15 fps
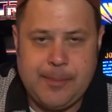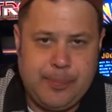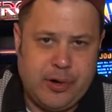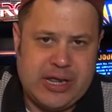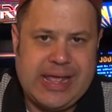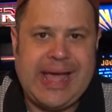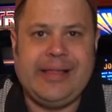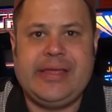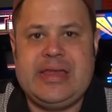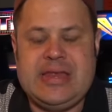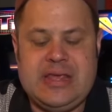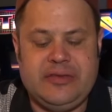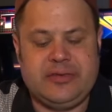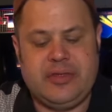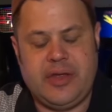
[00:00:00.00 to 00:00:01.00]
I'm putting
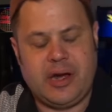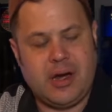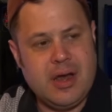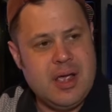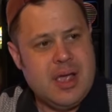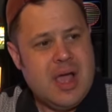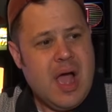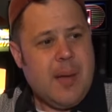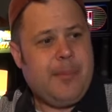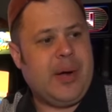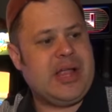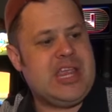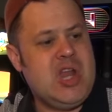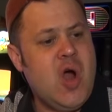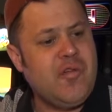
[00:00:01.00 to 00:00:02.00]
LEDs in there.
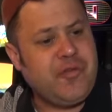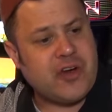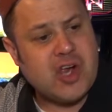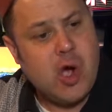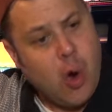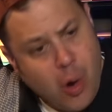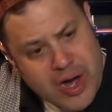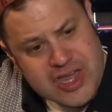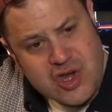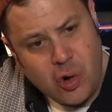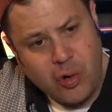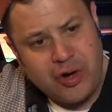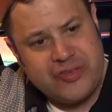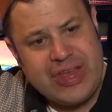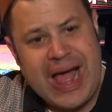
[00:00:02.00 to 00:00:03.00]
But you know, for coin
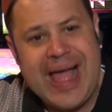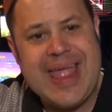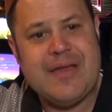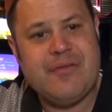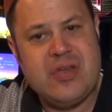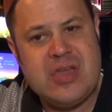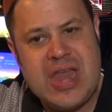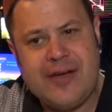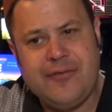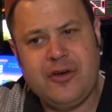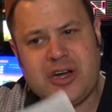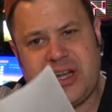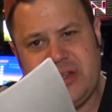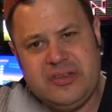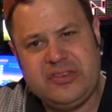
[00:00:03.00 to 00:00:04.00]
doors, I have never
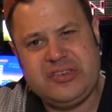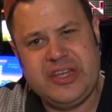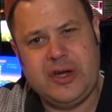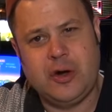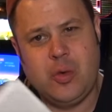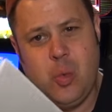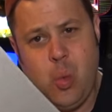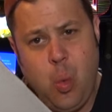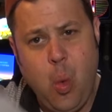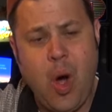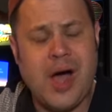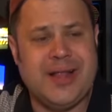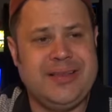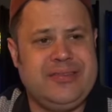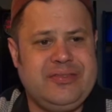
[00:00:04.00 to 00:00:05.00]
considered
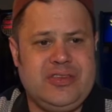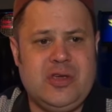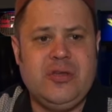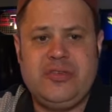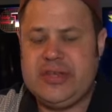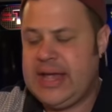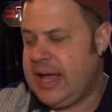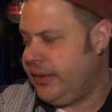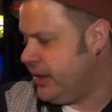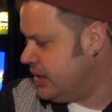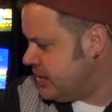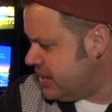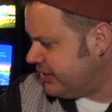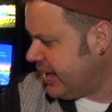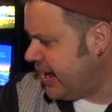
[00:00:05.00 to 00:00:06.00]
once using
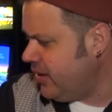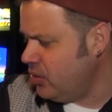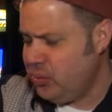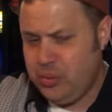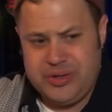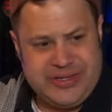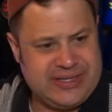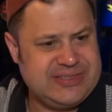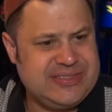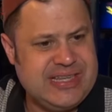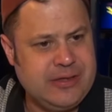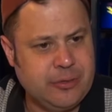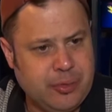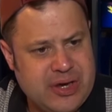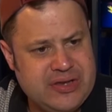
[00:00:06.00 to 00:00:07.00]
LEDs. I don't really see
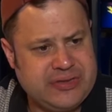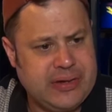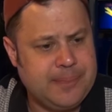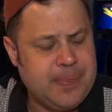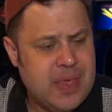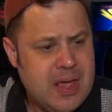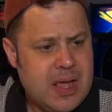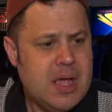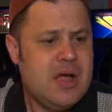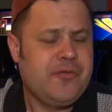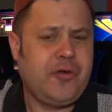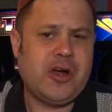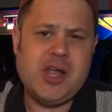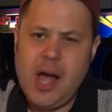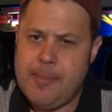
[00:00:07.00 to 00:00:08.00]
the reason
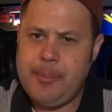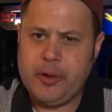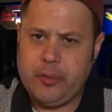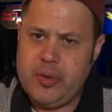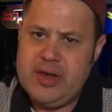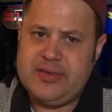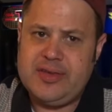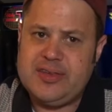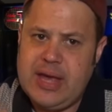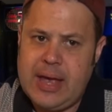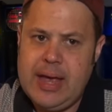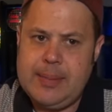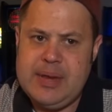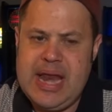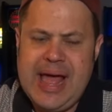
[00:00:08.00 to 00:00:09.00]
for a couple of reasons.
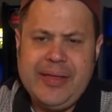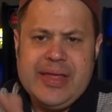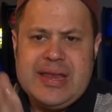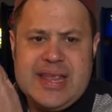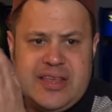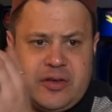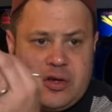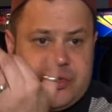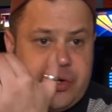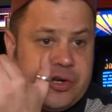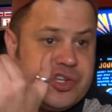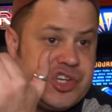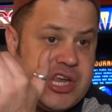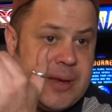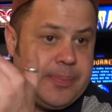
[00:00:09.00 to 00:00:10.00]
I, I mean, LEDs are
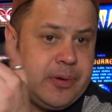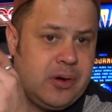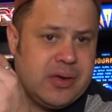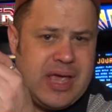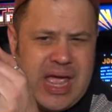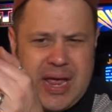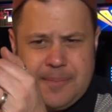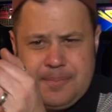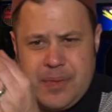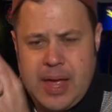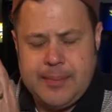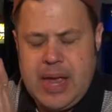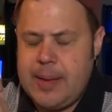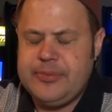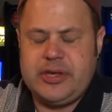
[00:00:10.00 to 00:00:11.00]
dirt cheap. Okay,
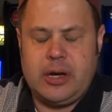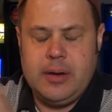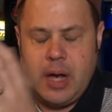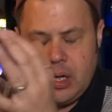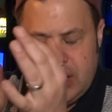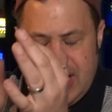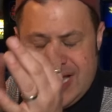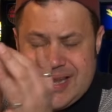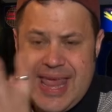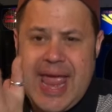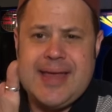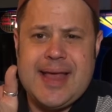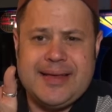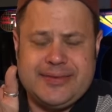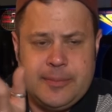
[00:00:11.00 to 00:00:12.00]
I mean, I'm sorry, uh,
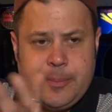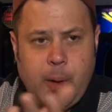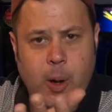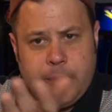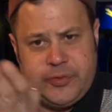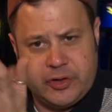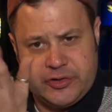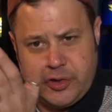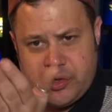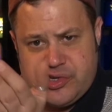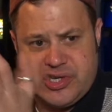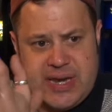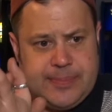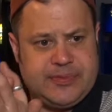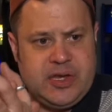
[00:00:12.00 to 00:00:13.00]
incandescent bulbs are dirt
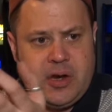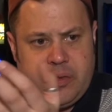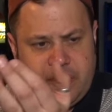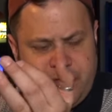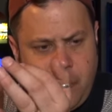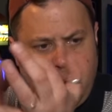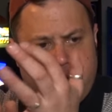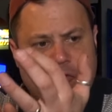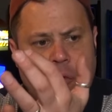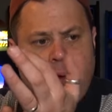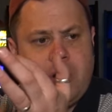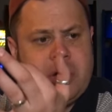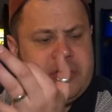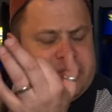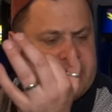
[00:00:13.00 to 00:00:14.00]
cheap. So, you know, the four
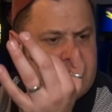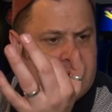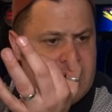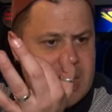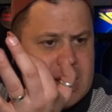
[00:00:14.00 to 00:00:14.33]
fours, the